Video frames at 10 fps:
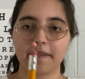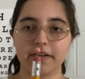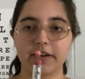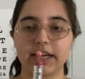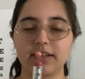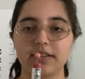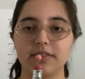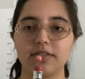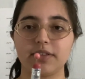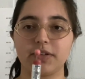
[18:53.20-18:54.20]
Great.
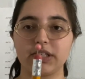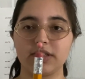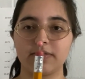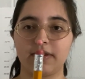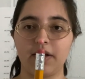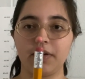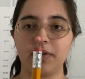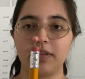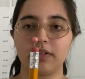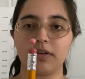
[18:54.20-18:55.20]
So just follow
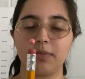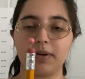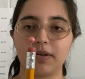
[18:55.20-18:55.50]
the little ball.